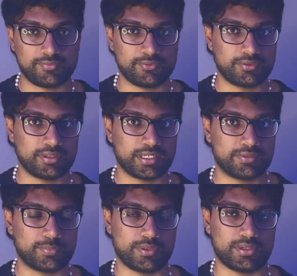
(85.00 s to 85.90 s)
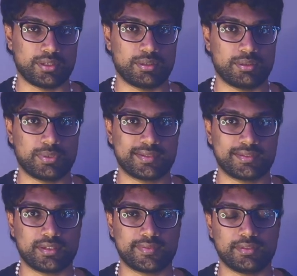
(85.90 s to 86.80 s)
photographs which are much
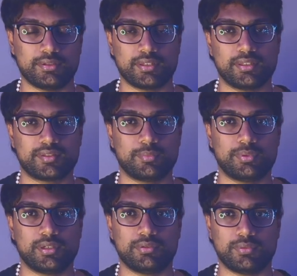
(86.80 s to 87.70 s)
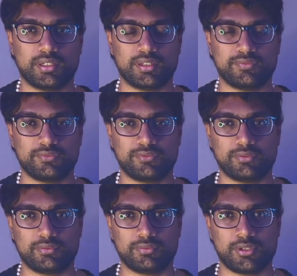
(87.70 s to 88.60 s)
nicer looking as compared to an iPhone
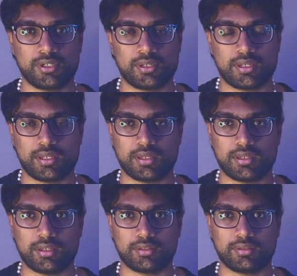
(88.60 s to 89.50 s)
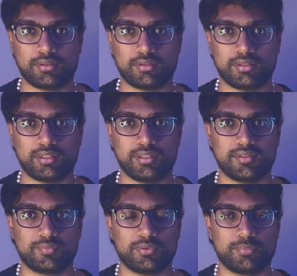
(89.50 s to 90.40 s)
photo, and
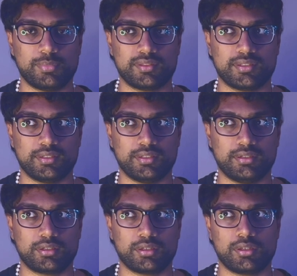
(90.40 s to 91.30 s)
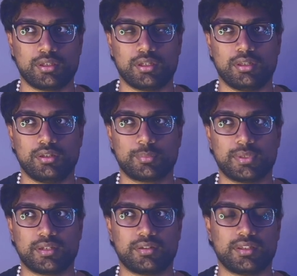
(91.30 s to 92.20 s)
these would basically look a lot
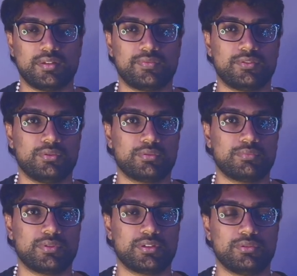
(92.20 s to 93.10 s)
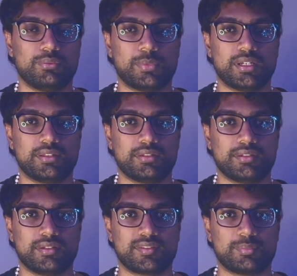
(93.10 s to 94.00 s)
better if you were to do minor
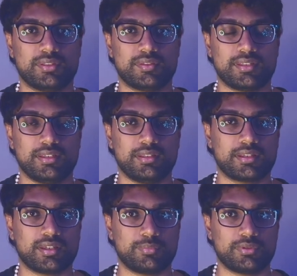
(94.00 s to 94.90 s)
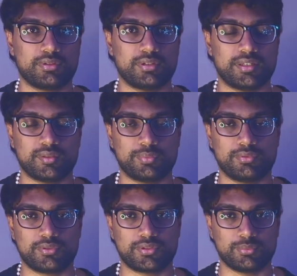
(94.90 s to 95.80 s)
adjustments in camera as
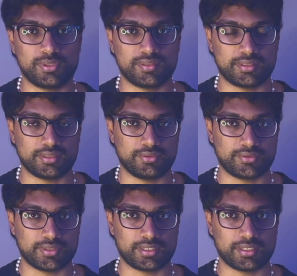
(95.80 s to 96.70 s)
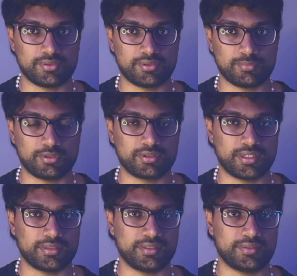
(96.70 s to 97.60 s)
opposed to basically using Lightroom to
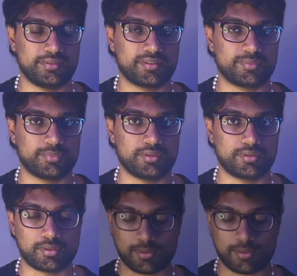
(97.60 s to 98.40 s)
create these adjustments.